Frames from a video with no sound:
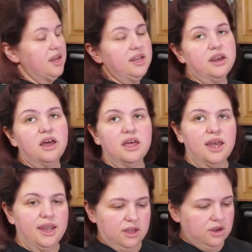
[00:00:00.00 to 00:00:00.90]
And y'all,
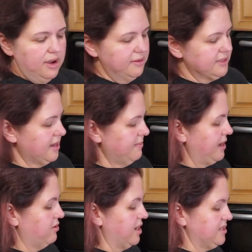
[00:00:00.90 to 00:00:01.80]
I know I was going to
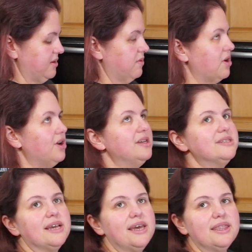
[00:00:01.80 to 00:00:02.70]
make crescent
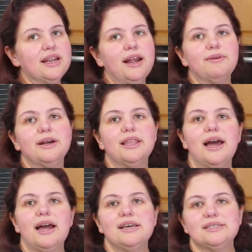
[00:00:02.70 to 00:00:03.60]
rolls, and then I
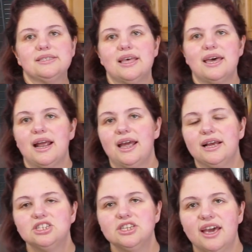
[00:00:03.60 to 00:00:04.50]
realized that I
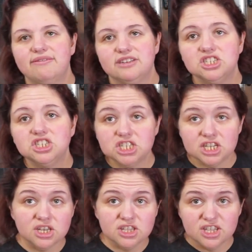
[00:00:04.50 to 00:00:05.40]
actually have to
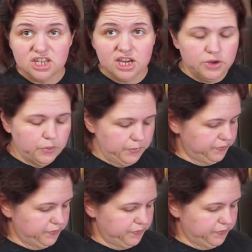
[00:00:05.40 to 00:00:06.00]
chill the dough.